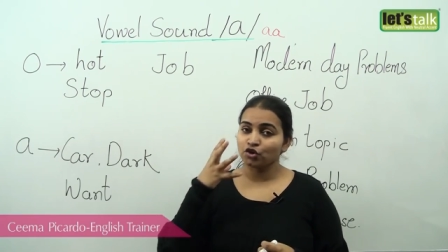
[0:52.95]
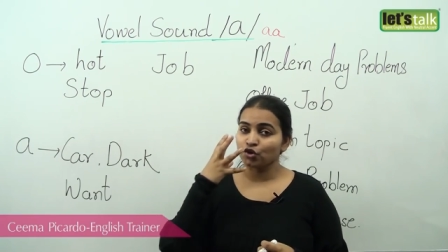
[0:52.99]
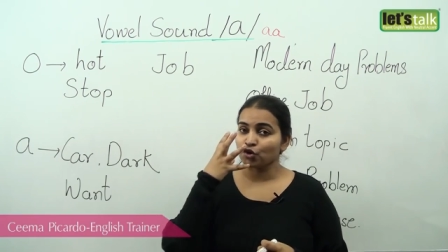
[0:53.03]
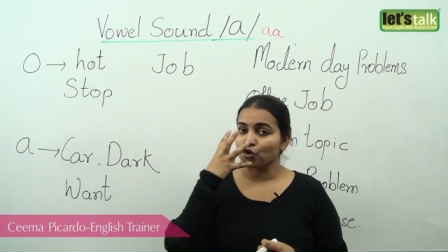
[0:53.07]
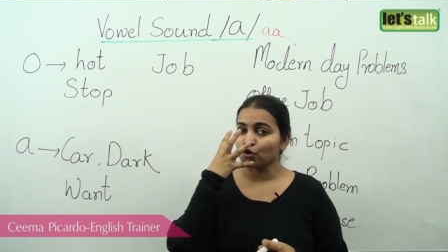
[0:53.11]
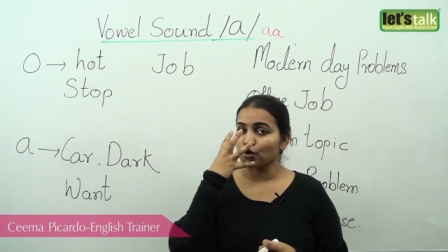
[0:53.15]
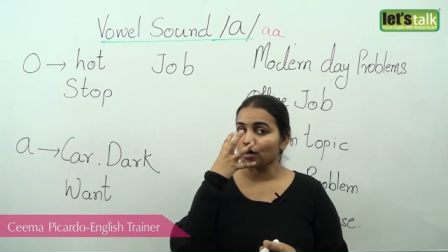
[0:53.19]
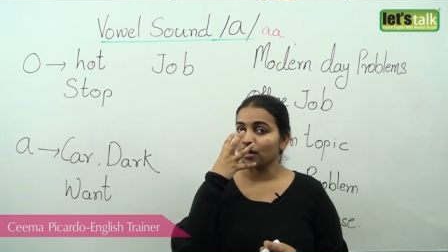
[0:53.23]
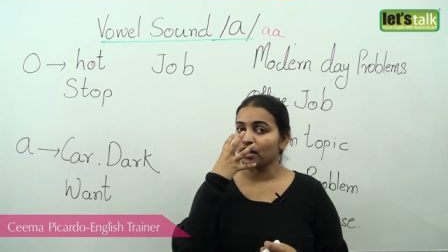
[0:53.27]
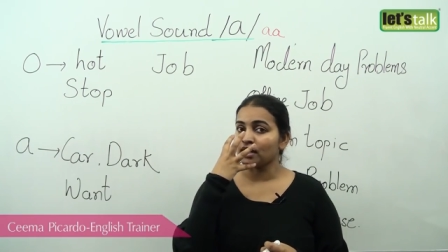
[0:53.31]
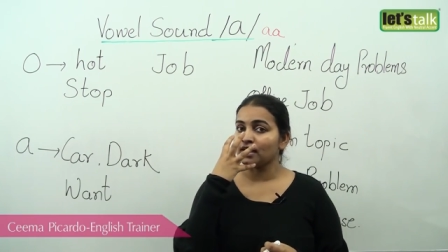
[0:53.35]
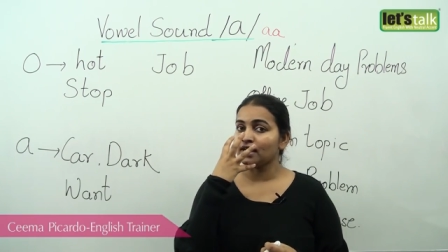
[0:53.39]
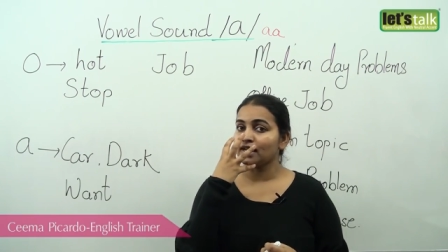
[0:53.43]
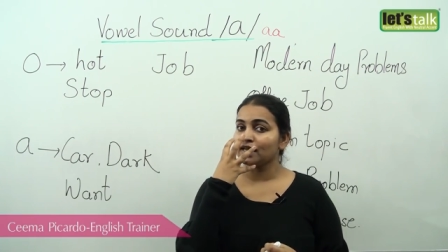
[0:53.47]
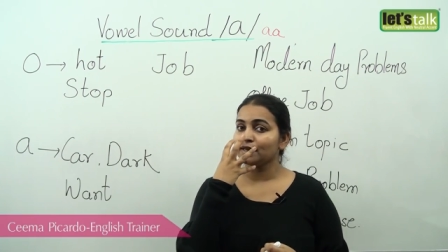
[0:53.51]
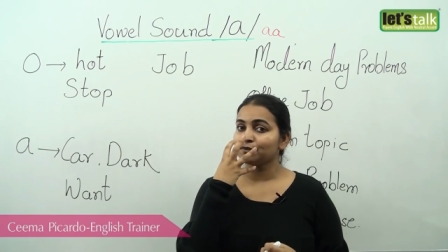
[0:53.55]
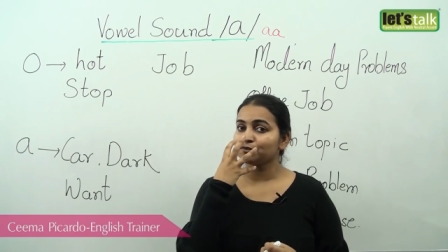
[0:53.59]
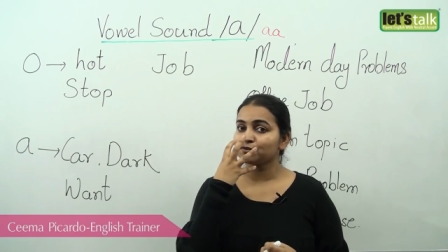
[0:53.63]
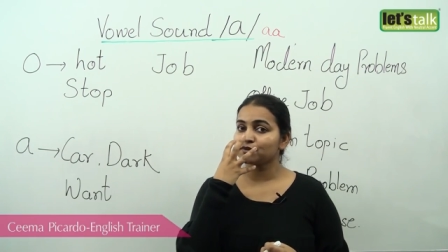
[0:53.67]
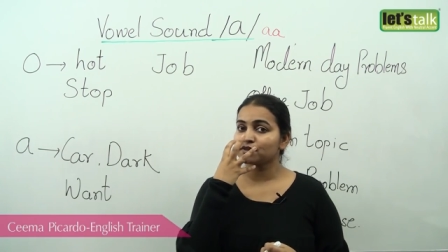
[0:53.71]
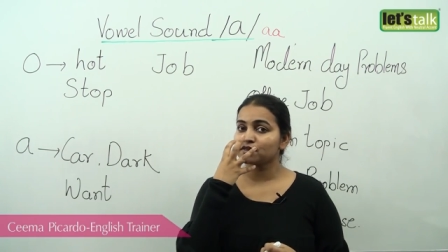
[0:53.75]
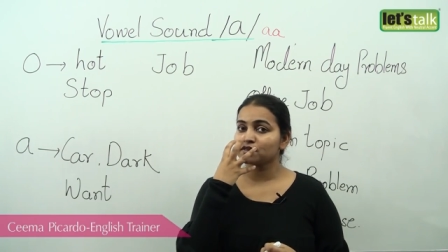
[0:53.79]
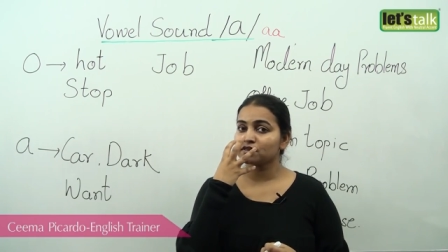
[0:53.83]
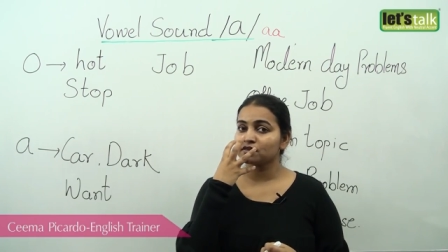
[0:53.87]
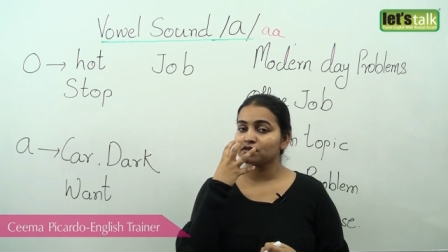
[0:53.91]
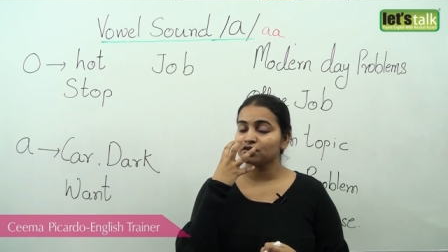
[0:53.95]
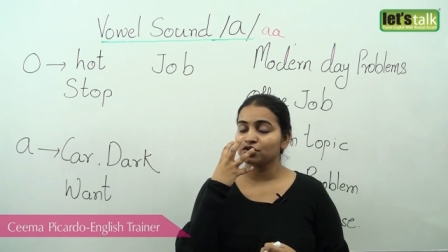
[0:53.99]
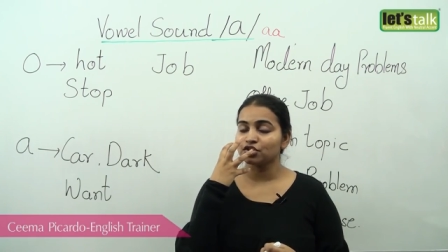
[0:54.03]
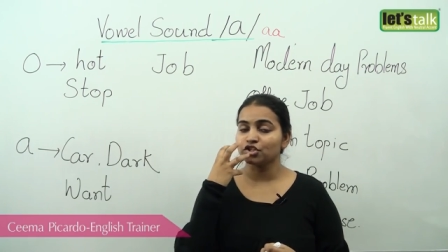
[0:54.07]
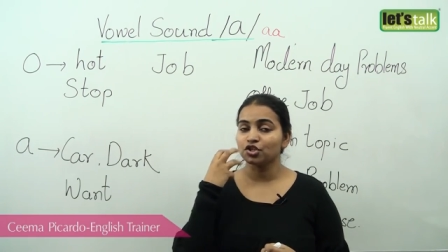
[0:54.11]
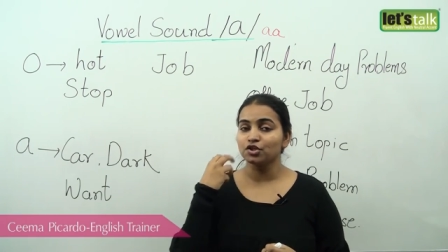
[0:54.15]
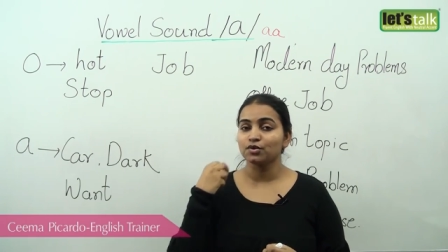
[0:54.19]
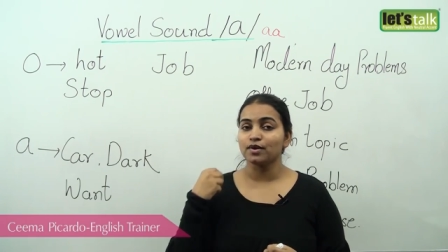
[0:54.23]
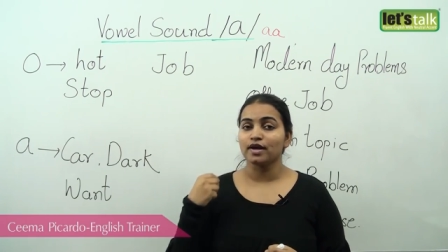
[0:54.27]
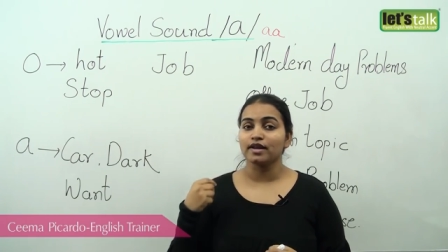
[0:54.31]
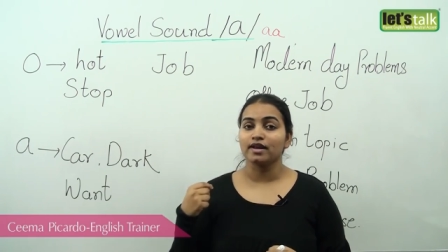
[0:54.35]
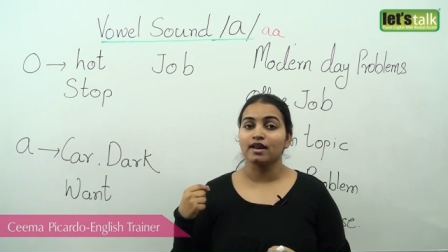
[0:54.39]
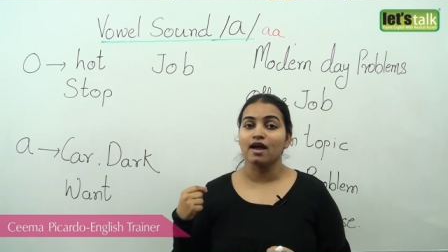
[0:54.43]
your lips
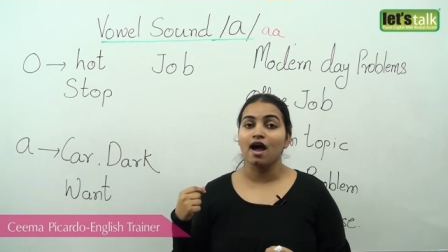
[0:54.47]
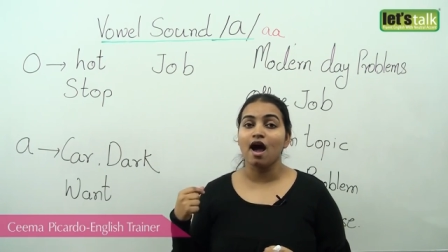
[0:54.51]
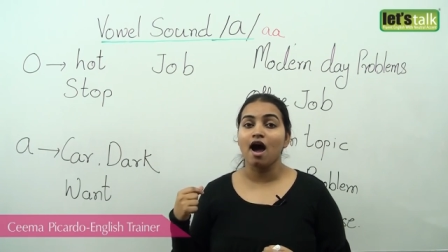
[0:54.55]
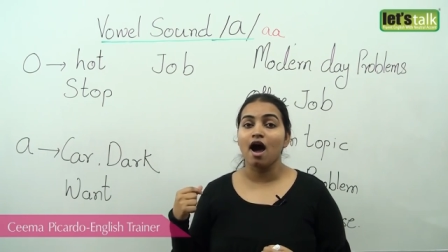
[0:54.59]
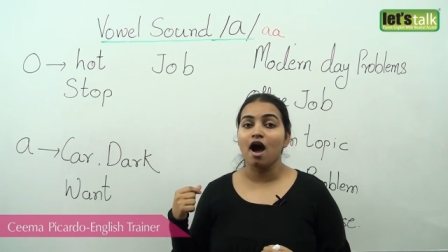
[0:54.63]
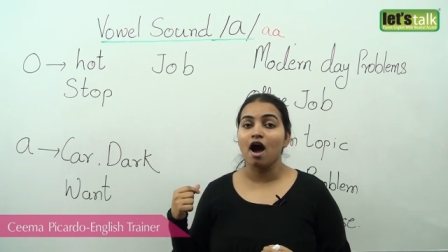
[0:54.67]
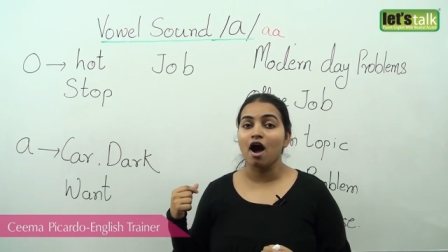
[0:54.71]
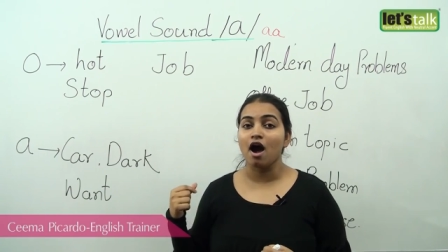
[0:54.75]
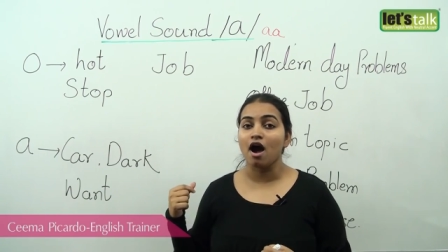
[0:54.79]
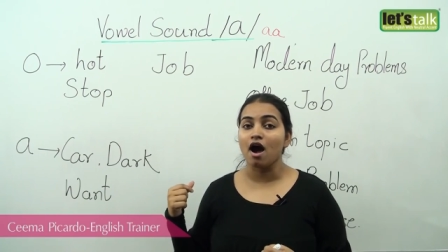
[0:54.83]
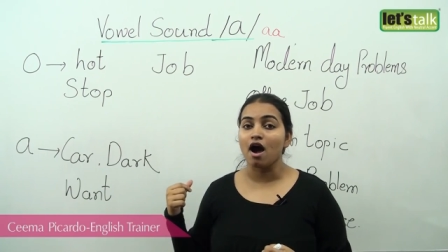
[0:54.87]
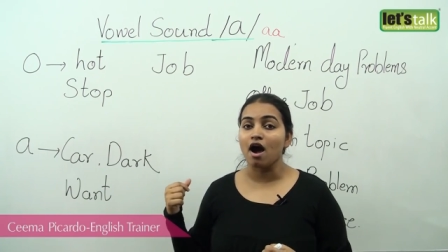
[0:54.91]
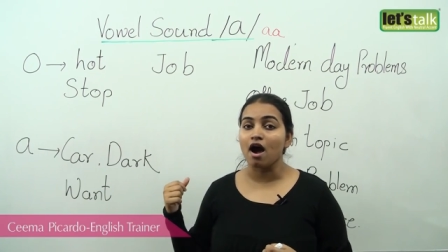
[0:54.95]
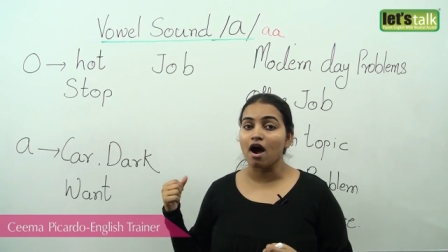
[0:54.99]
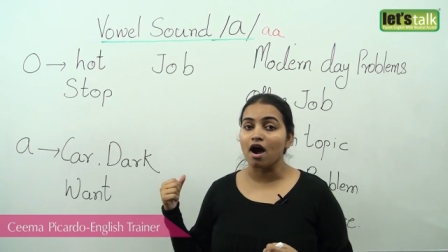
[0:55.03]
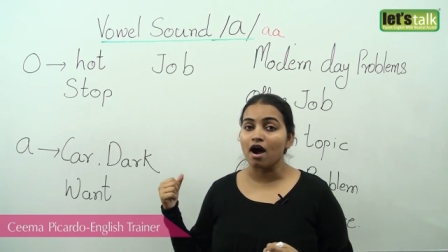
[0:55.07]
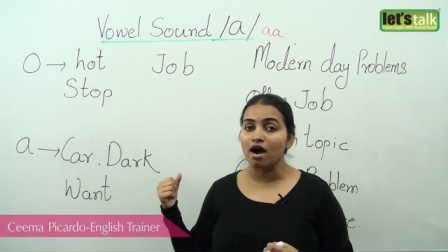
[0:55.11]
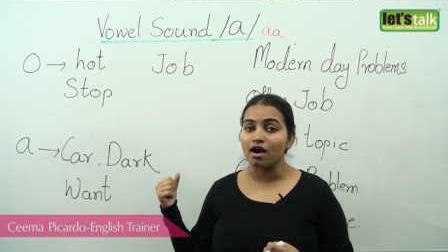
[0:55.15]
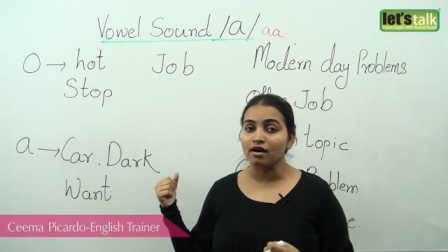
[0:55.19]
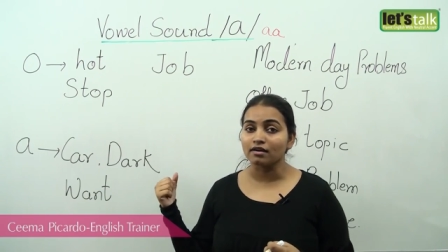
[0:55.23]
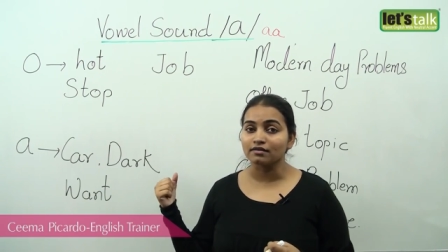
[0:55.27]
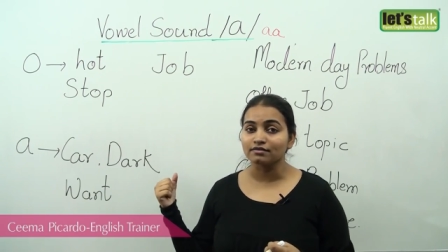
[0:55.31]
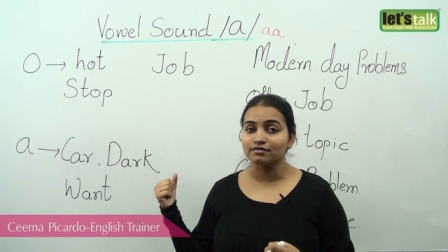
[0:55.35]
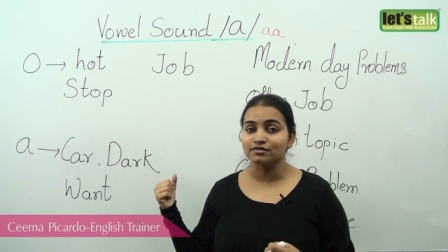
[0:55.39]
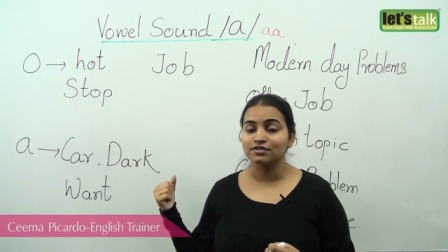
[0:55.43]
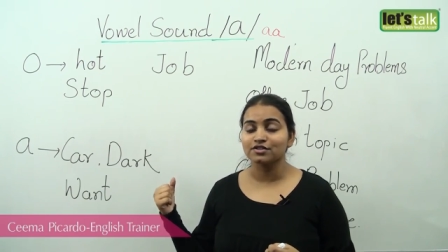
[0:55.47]
do an ah.